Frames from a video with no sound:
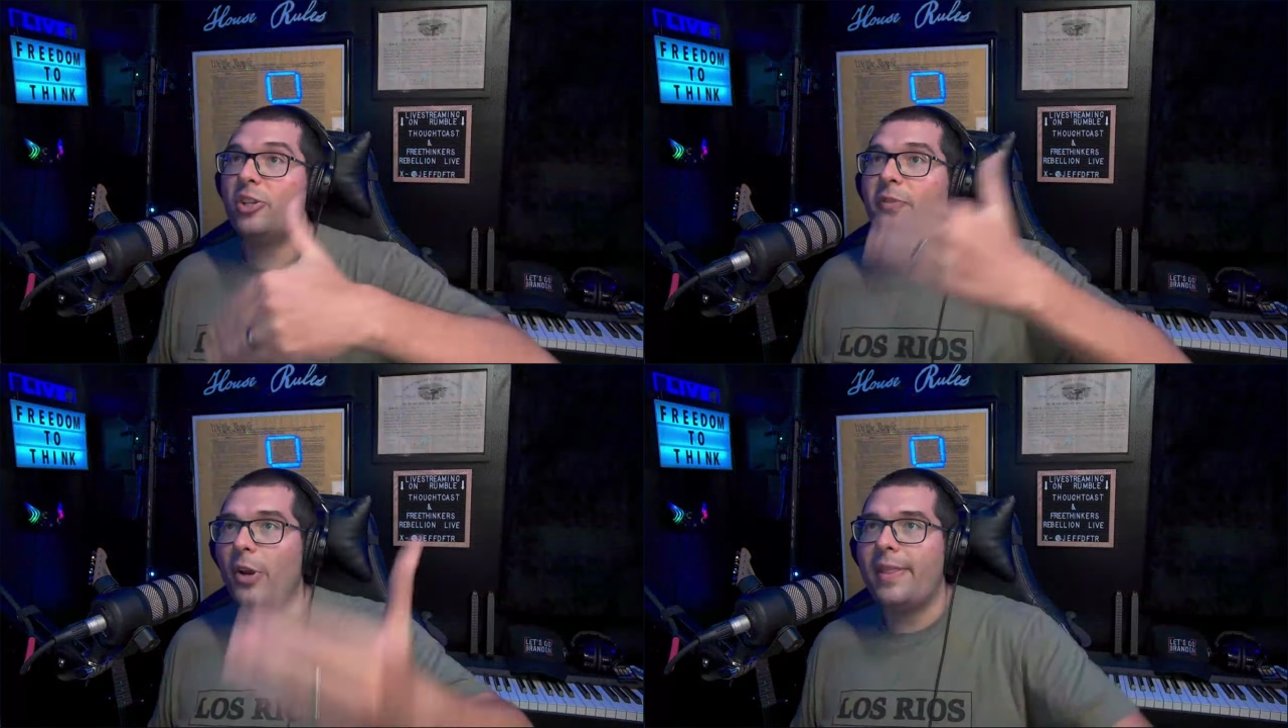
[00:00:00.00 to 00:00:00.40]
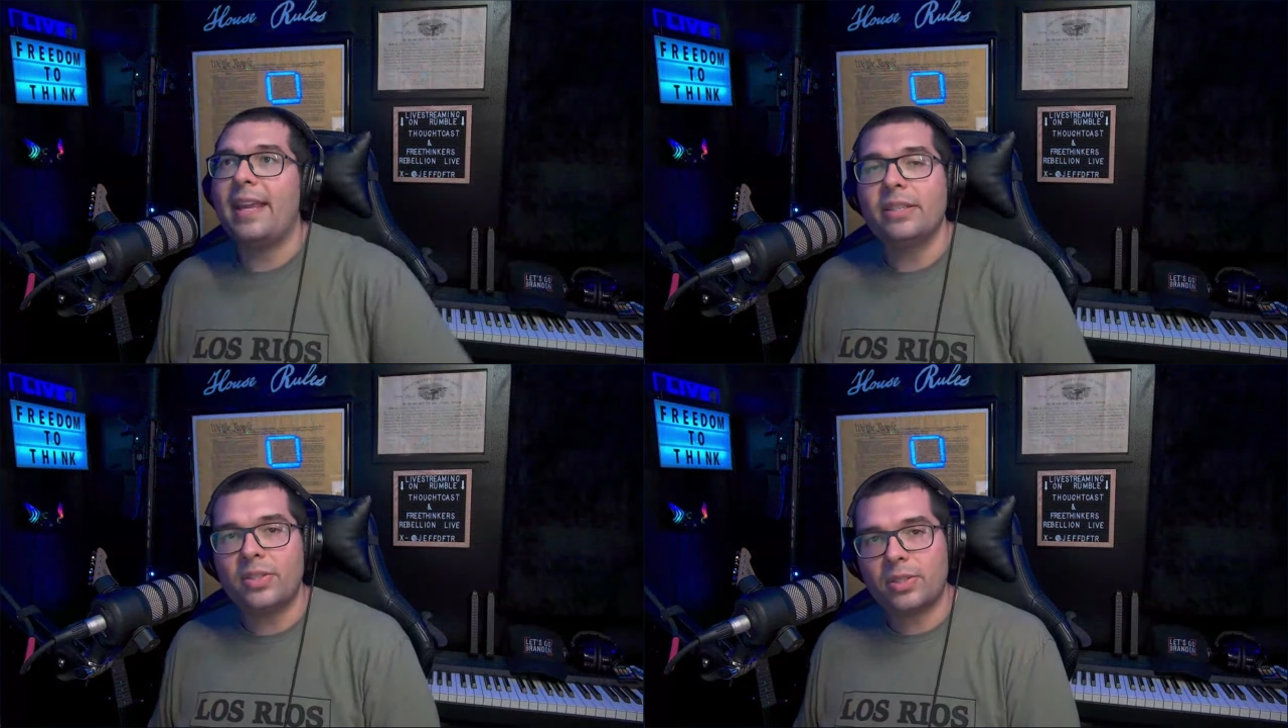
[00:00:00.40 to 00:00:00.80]
for
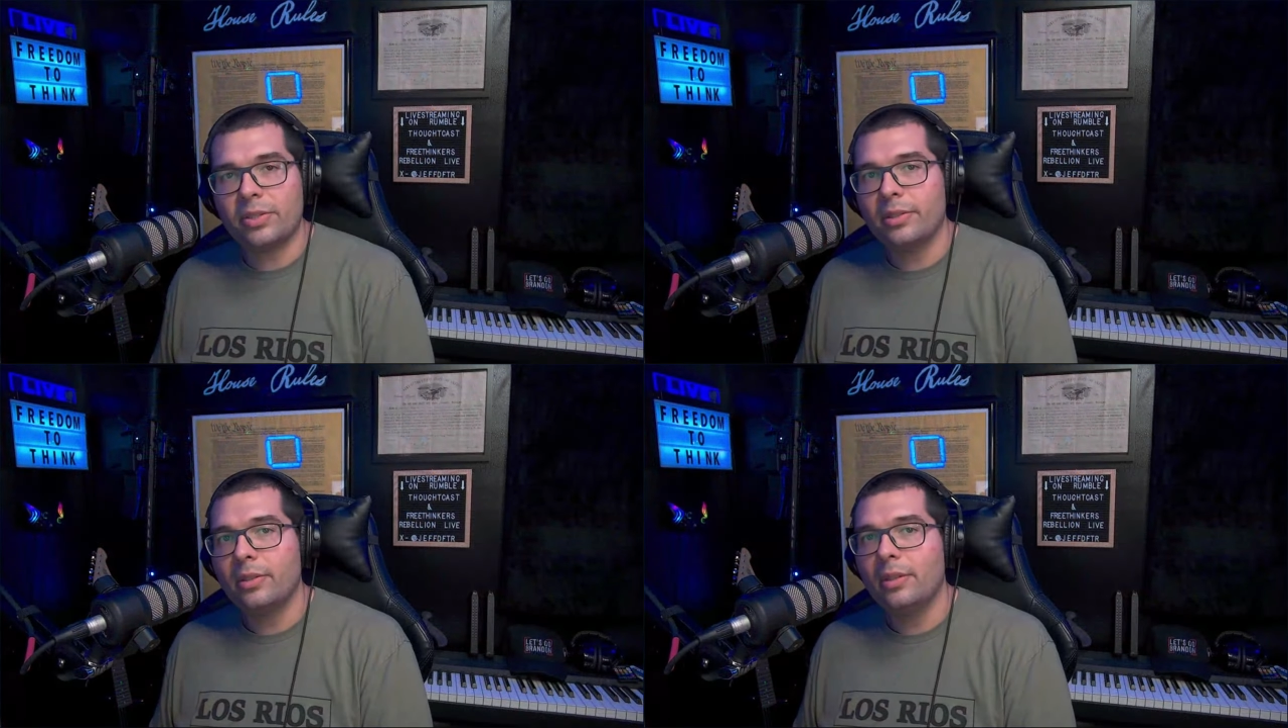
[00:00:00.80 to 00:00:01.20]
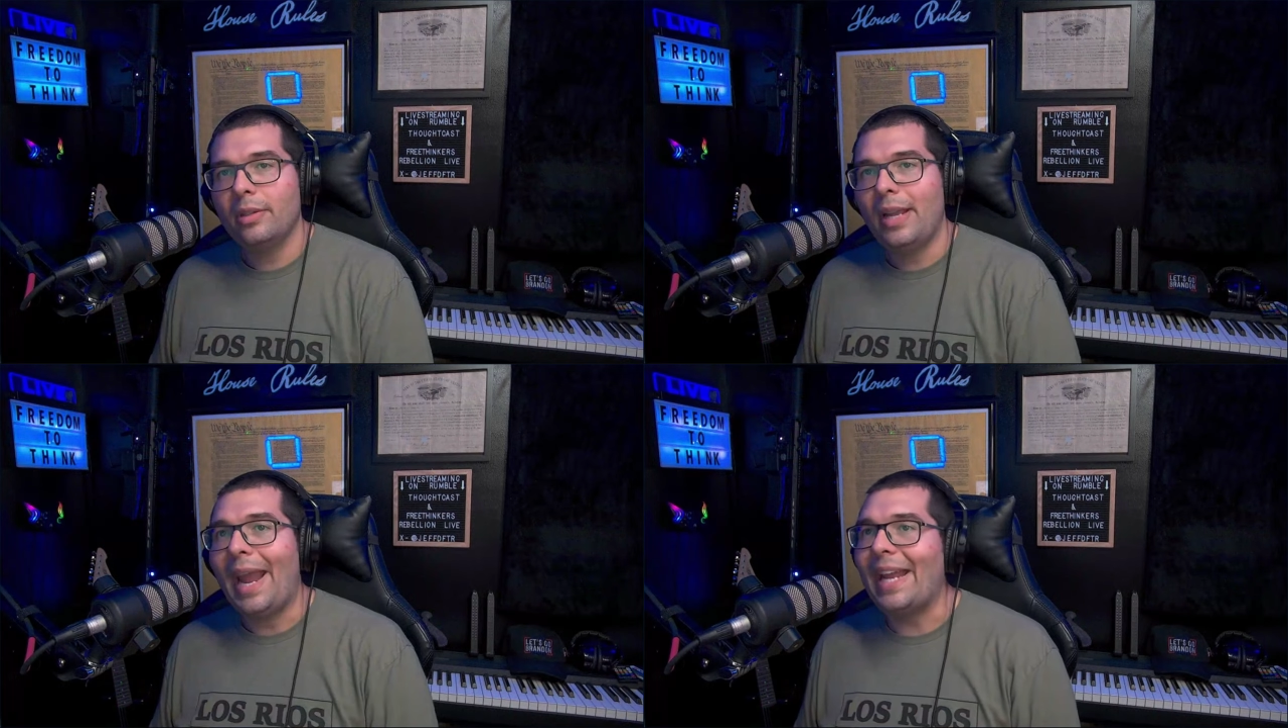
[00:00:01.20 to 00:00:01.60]
this
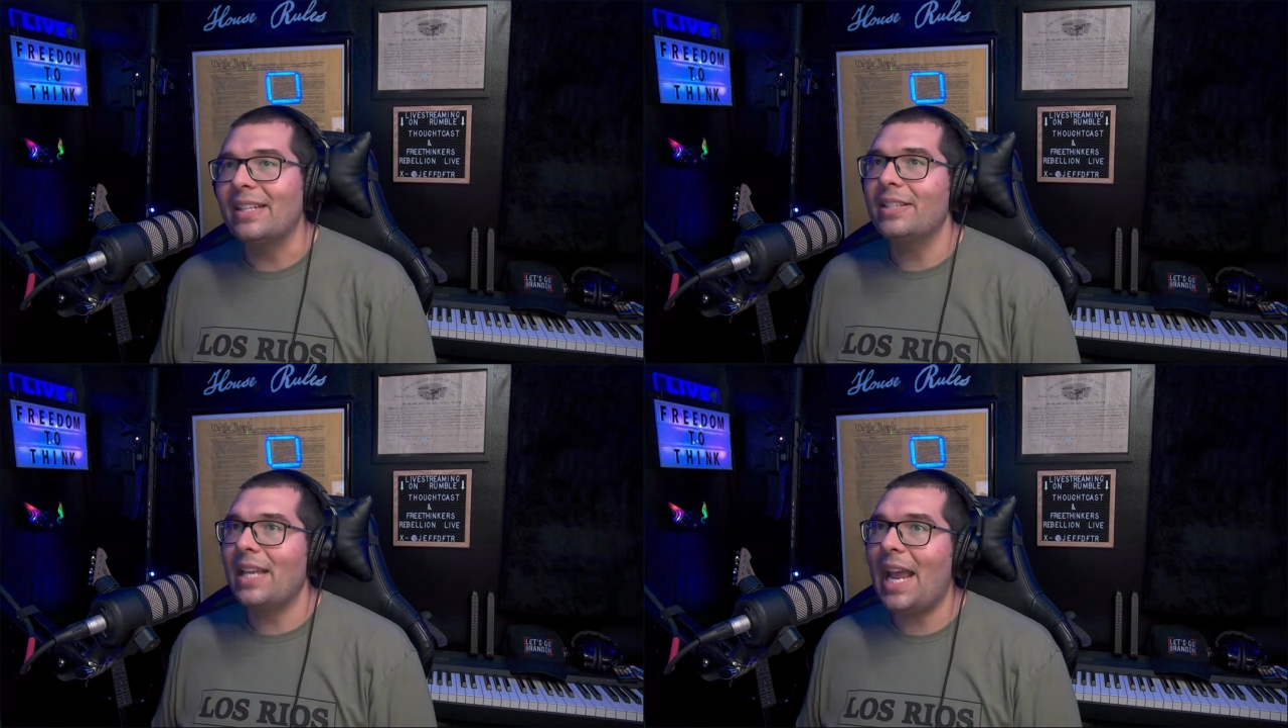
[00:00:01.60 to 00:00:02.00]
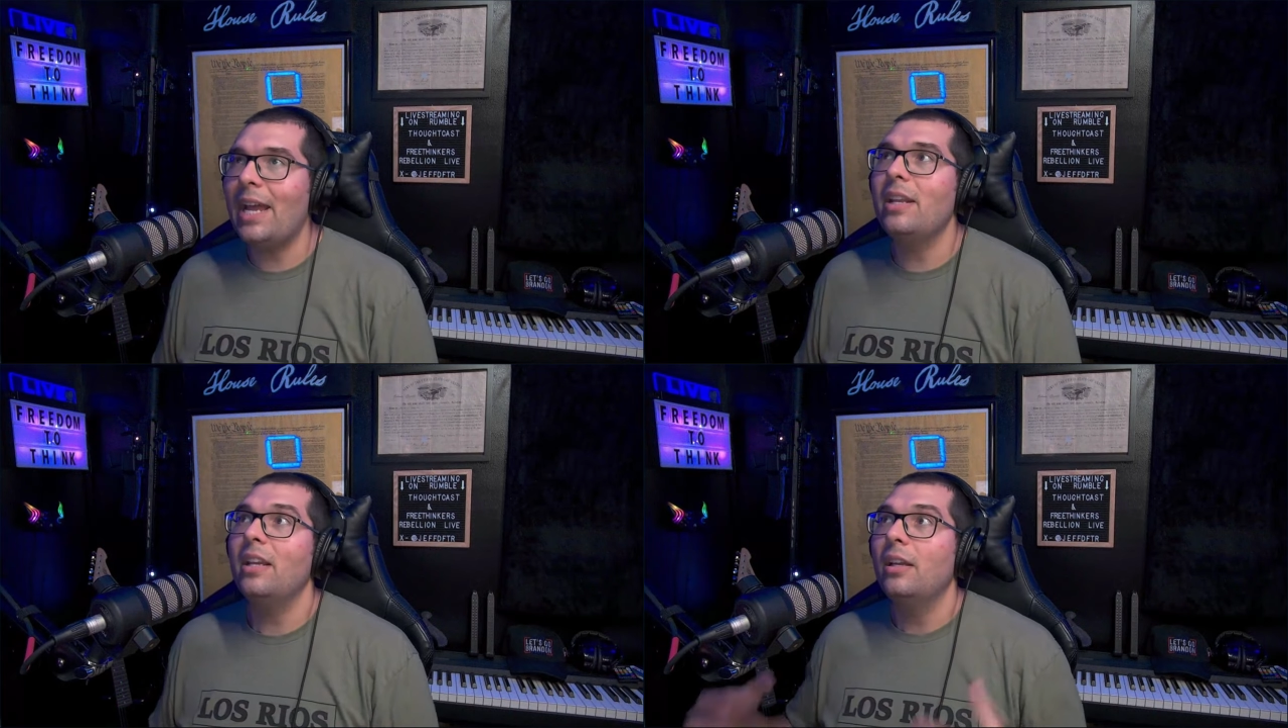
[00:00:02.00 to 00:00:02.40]
and
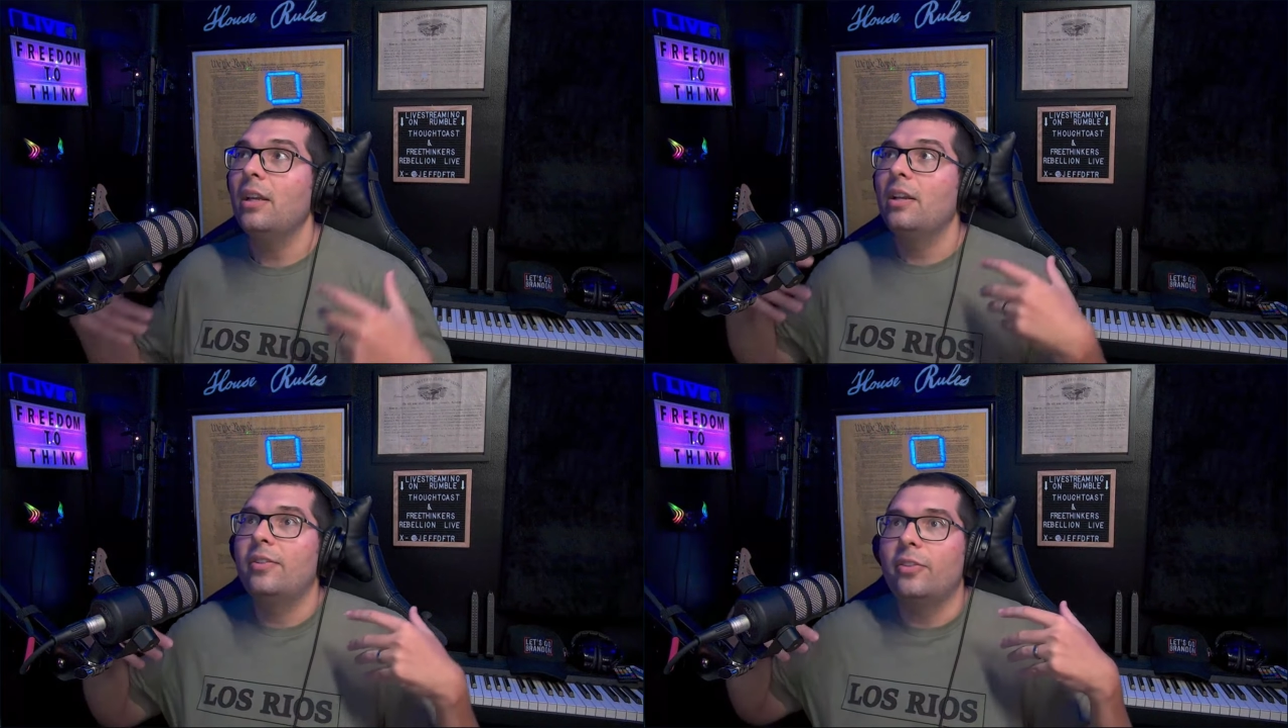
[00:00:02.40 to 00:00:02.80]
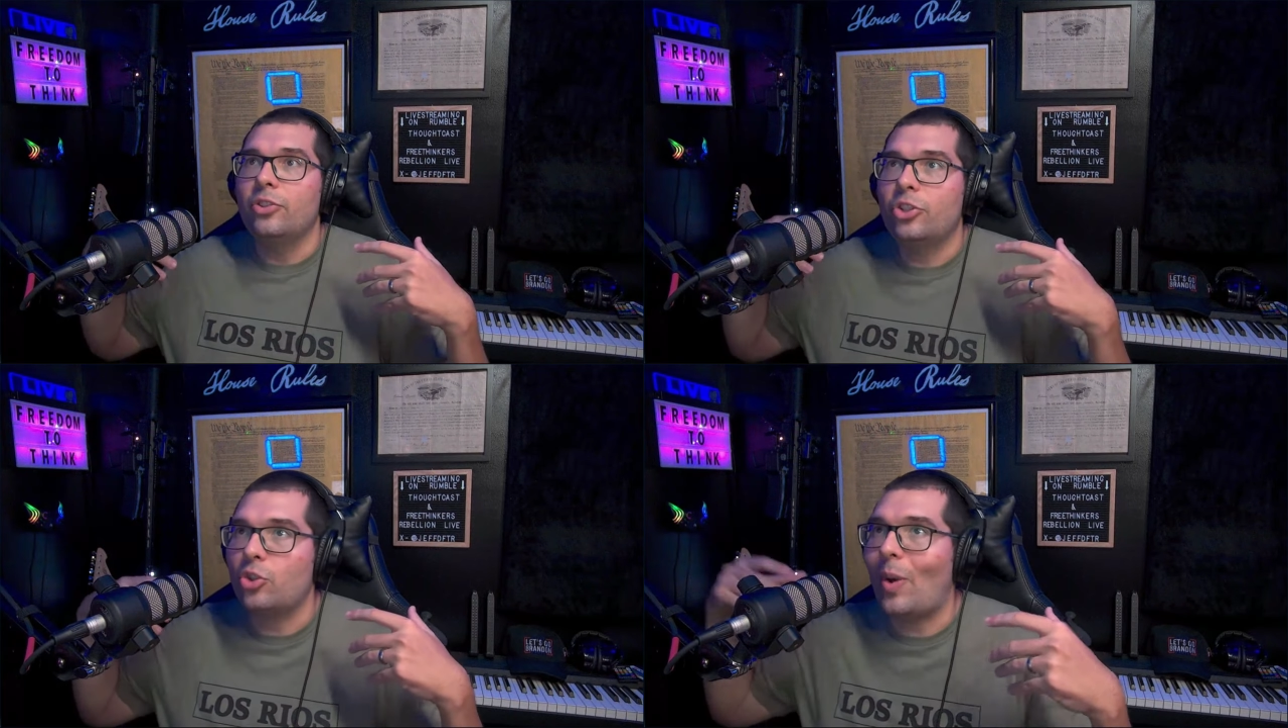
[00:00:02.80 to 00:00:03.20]
said,
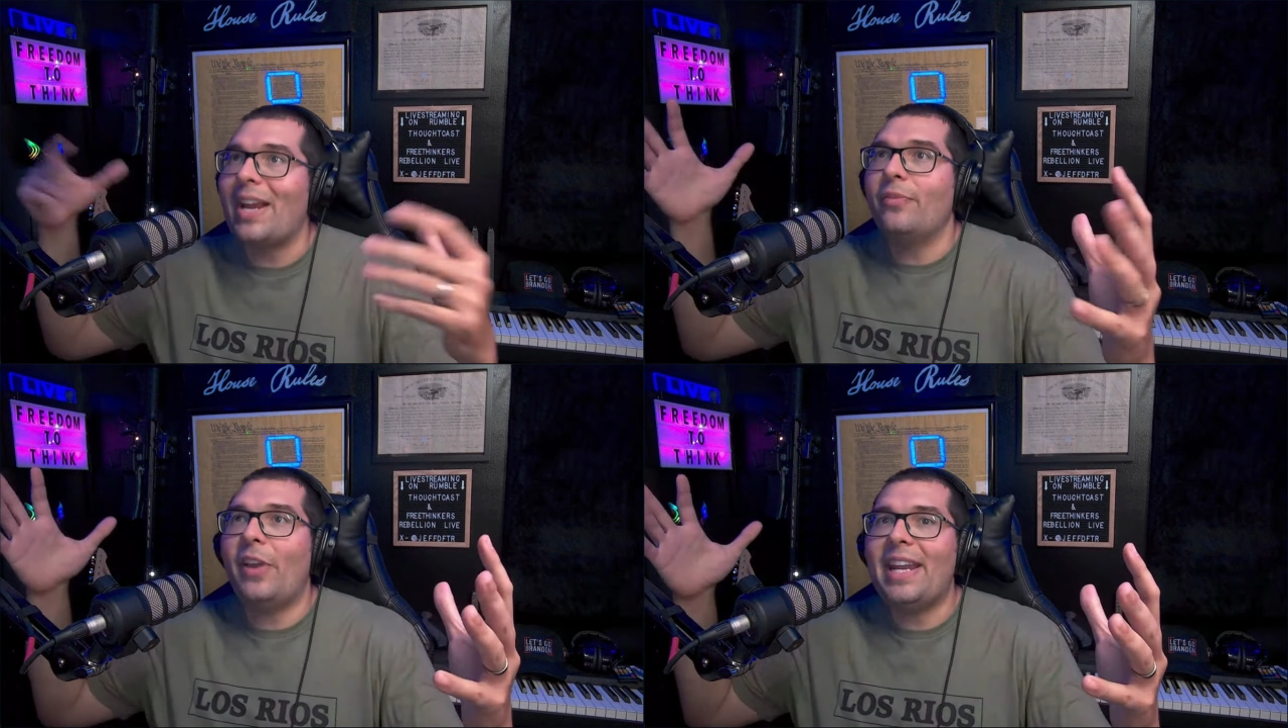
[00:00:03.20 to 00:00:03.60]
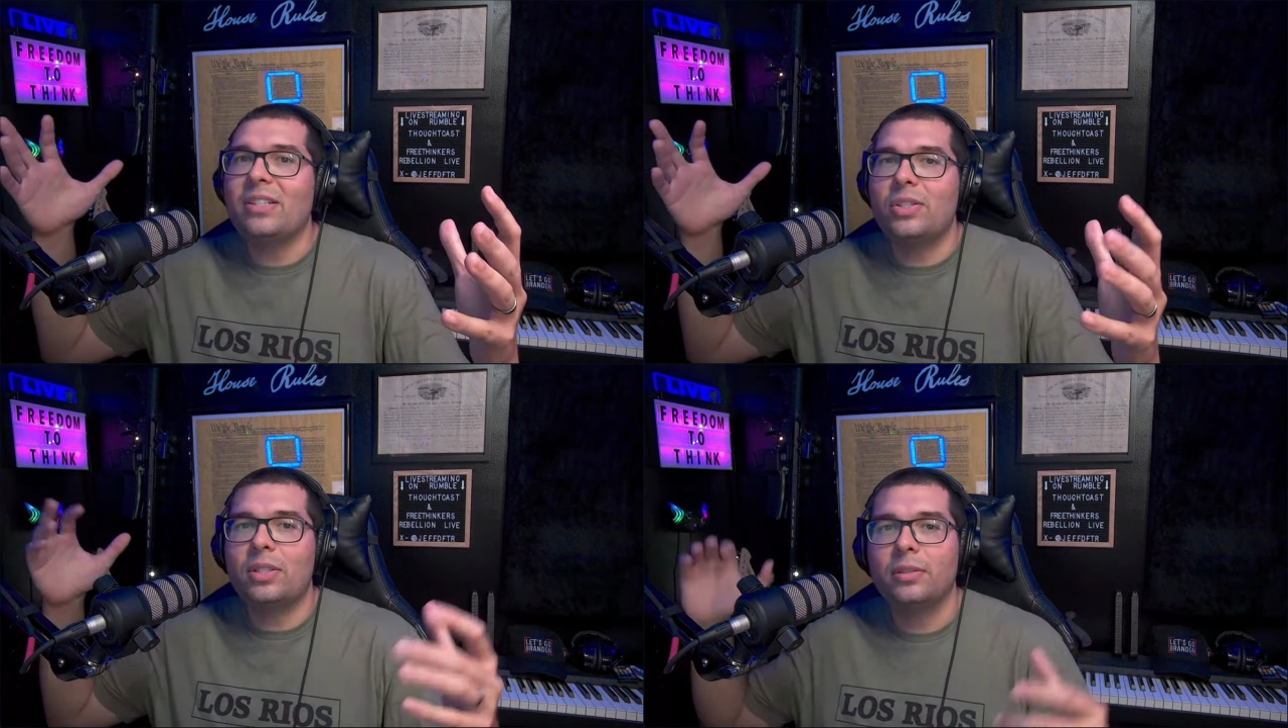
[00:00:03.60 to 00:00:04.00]

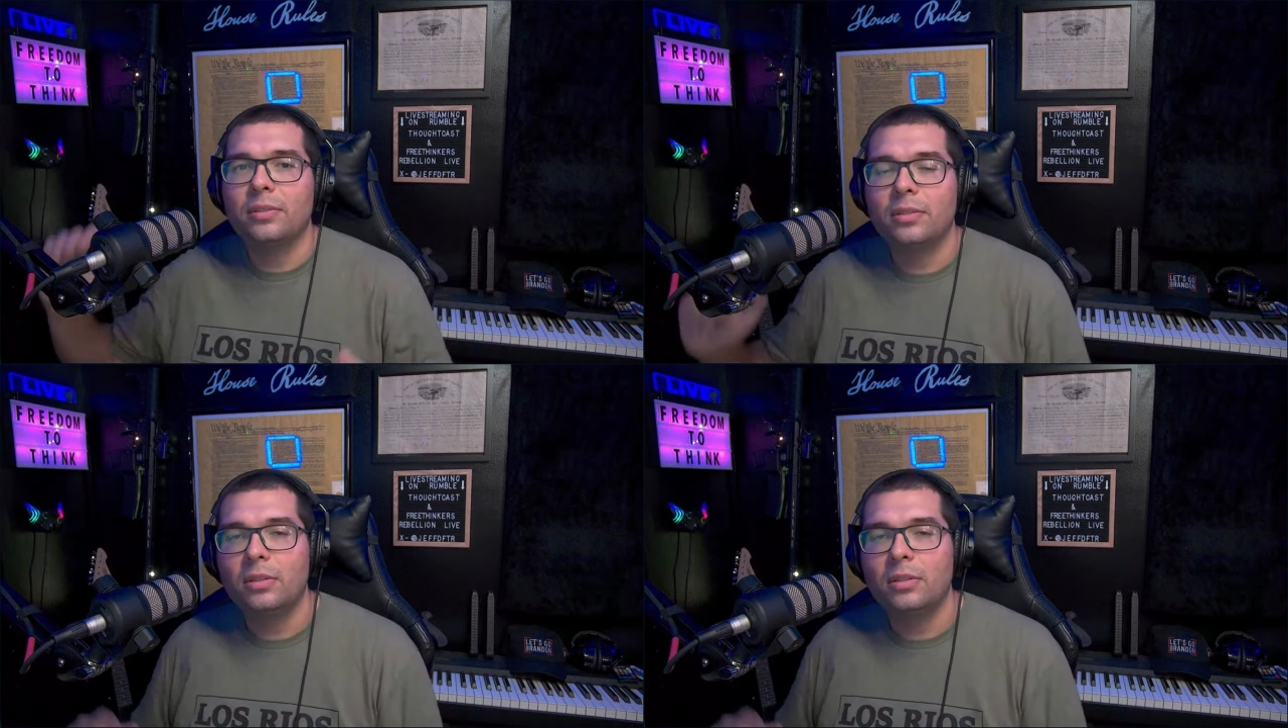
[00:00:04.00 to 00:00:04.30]
straight-faced,